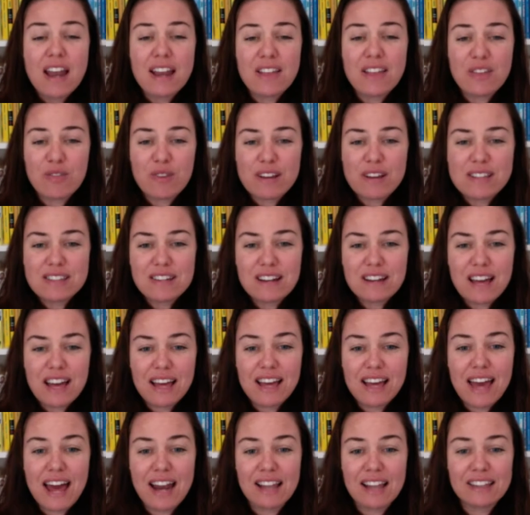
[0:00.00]
Now, the reason
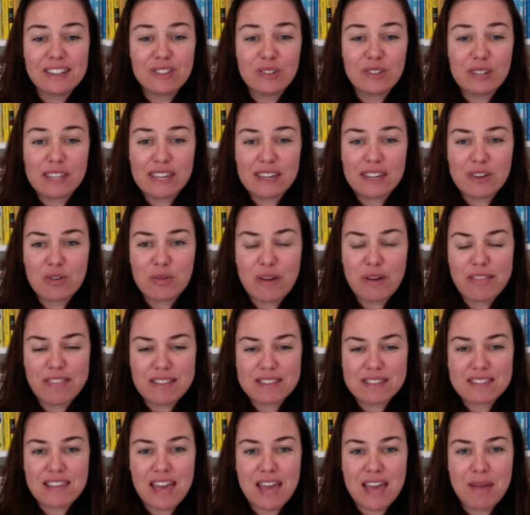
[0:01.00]
I had a little giggle when
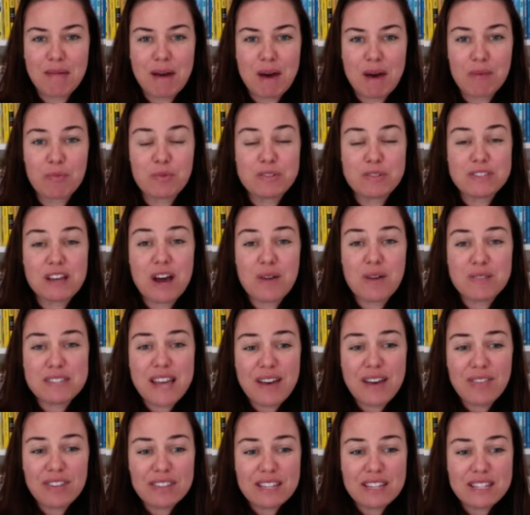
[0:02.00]
this came up was I was
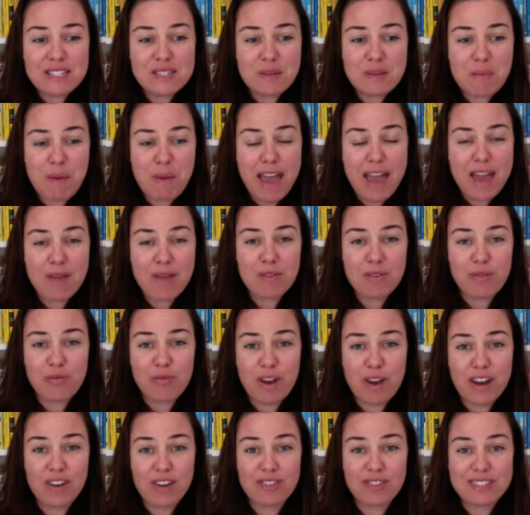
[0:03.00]
having this debate with a
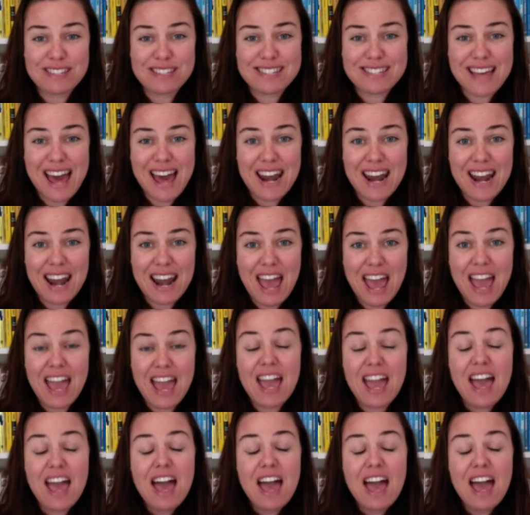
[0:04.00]
friend on Saturday.